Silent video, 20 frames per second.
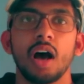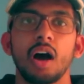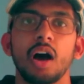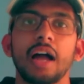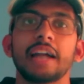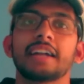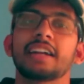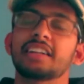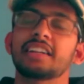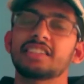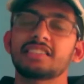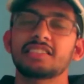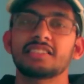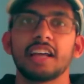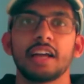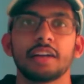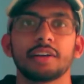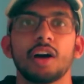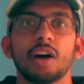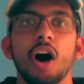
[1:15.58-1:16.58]
and
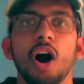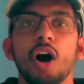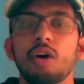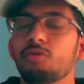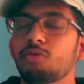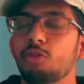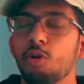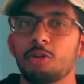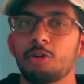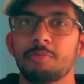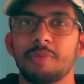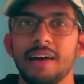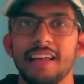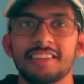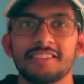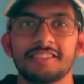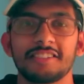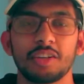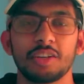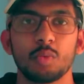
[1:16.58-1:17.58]
understand how load
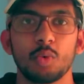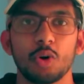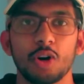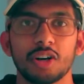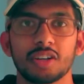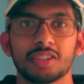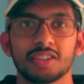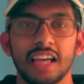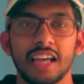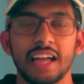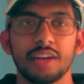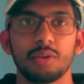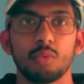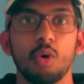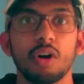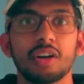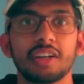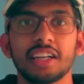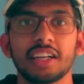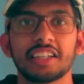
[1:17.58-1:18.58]
balancing works and
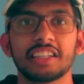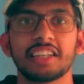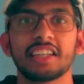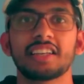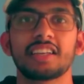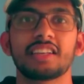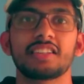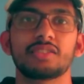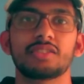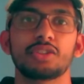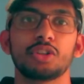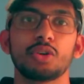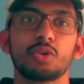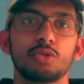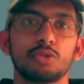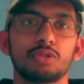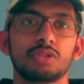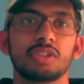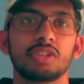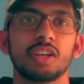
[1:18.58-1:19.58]
what technique is
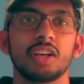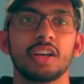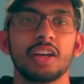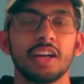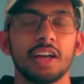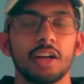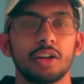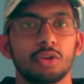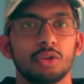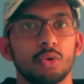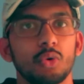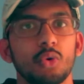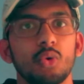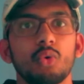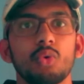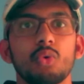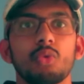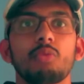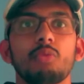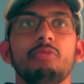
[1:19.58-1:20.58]
used
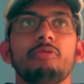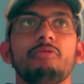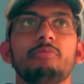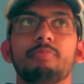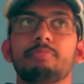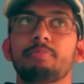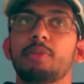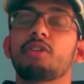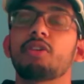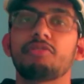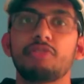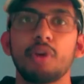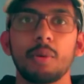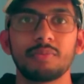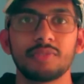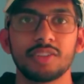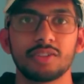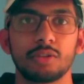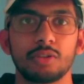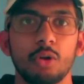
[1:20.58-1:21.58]
to
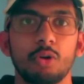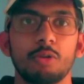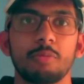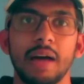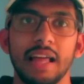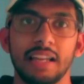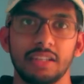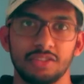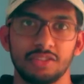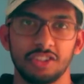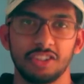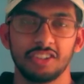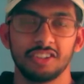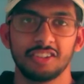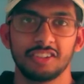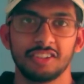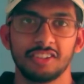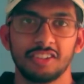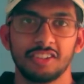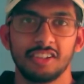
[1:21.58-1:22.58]
perform this load balancing.
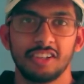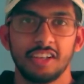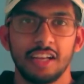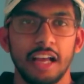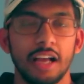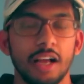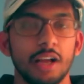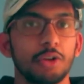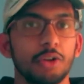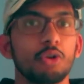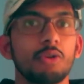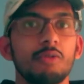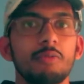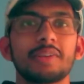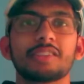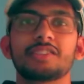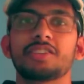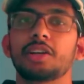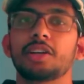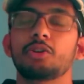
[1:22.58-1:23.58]
You'll
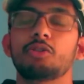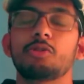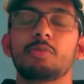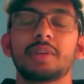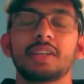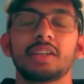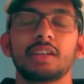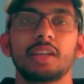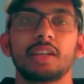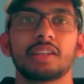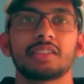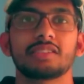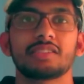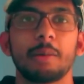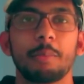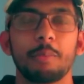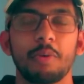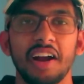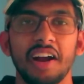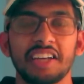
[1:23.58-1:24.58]
be
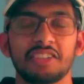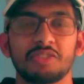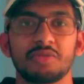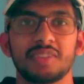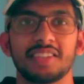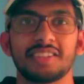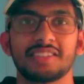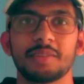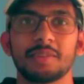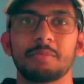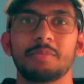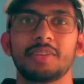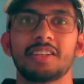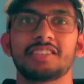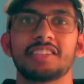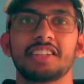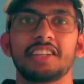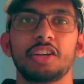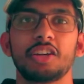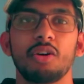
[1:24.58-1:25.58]
surprised with the
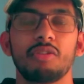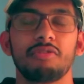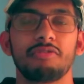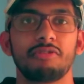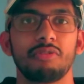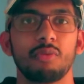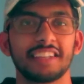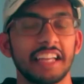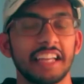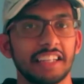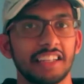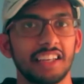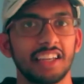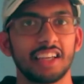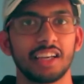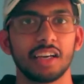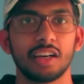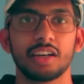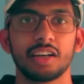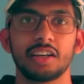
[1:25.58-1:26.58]
simplicity of technique
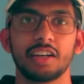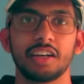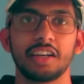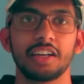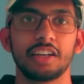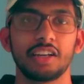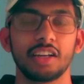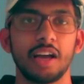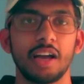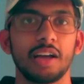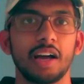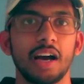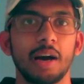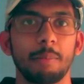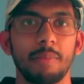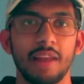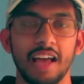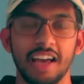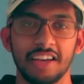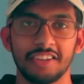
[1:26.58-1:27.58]
it
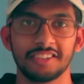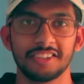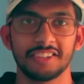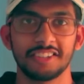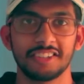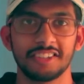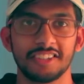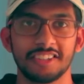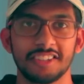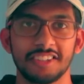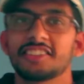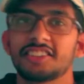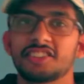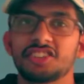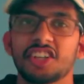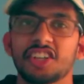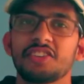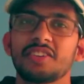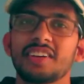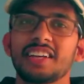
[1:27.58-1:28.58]
applies.
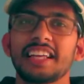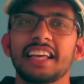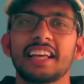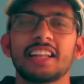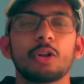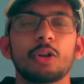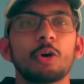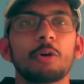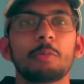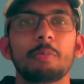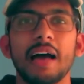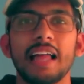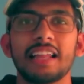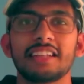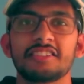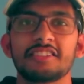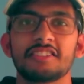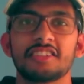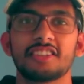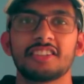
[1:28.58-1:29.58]
Generally, a load
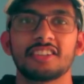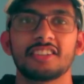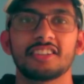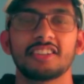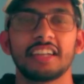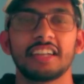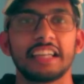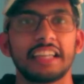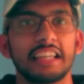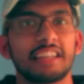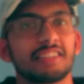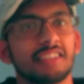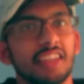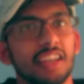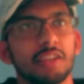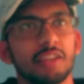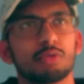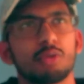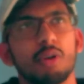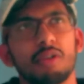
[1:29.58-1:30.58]
balancer is
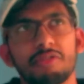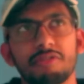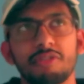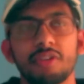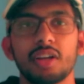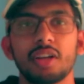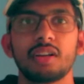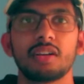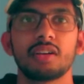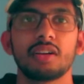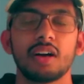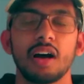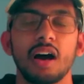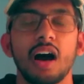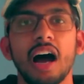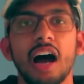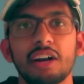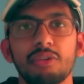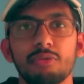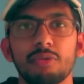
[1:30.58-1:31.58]
a software,
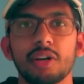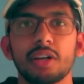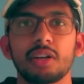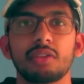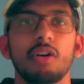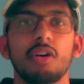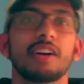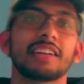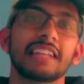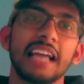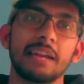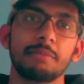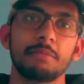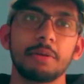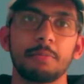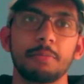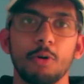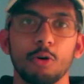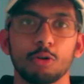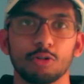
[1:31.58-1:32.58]
hardware, or can be
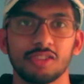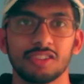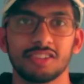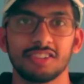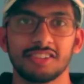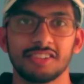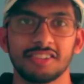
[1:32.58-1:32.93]
both.